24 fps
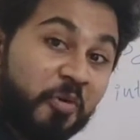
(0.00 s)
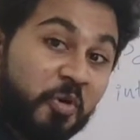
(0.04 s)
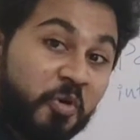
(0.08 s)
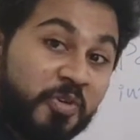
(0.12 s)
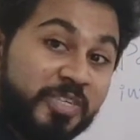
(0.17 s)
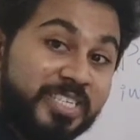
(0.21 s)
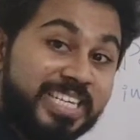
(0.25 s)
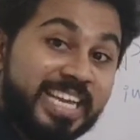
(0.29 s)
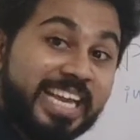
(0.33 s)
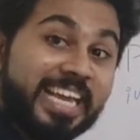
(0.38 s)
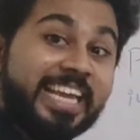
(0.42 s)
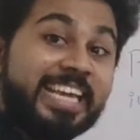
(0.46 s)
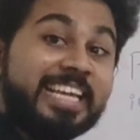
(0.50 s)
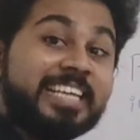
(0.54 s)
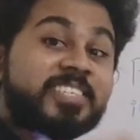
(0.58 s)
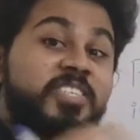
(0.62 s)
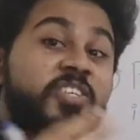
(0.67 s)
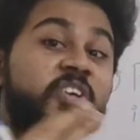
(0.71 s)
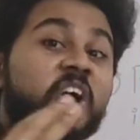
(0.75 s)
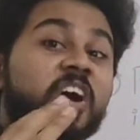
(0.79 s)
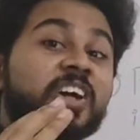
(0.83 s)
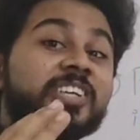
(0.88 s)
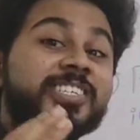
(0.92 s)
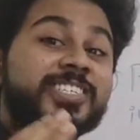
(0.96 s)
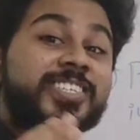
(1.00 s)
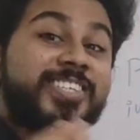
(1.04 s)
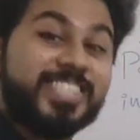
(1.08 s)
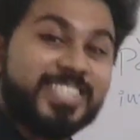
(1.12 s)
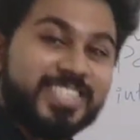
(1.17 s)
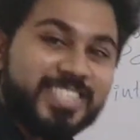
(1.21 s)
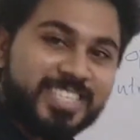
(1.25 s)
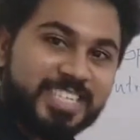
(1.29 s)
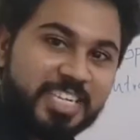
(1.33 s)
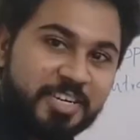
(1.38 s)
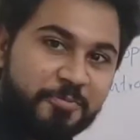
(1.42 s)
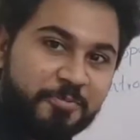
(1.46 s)
force is
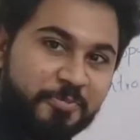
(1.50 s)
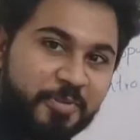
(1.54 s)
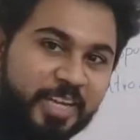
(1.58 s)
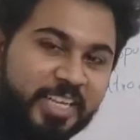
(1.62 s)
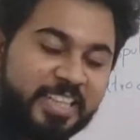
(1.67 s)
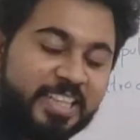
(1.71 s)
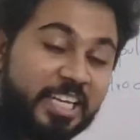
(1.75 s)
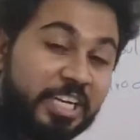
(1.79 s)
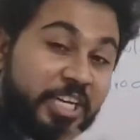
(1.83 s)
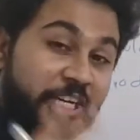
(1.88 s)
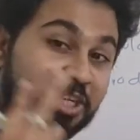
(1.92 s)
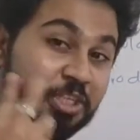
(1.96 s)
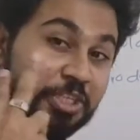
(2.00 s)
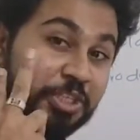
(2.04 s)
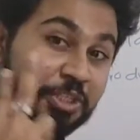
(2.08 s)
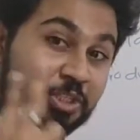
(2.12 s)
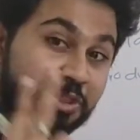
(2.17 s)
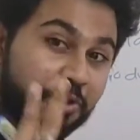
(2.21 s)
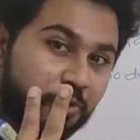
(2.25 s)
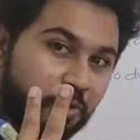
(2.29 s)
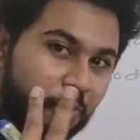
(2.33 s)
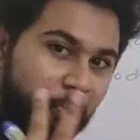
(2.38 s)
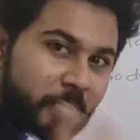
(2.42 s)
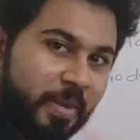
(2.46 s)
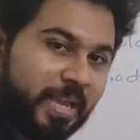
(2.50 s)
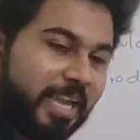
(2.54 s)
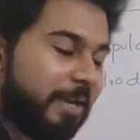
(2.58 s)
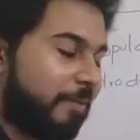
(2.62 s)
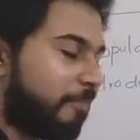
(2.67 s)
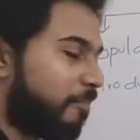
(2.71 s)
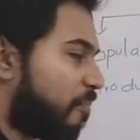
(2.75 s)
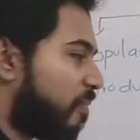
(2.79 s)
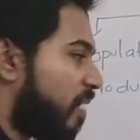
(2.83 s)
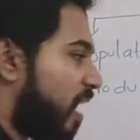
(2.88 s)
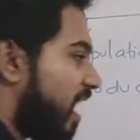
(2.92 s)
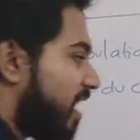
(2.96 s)
consisted with two
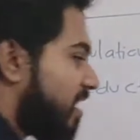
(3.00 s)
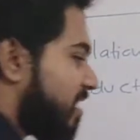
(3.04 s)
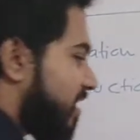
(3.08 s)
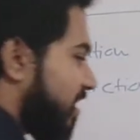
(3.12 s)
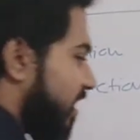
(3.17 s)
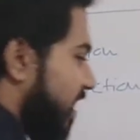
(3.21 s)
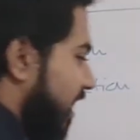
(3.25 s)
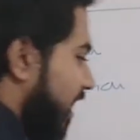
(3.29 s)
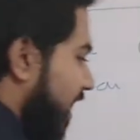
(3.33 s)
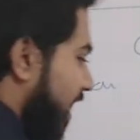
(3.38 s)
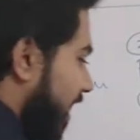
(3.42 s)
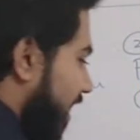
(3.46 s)
main parts.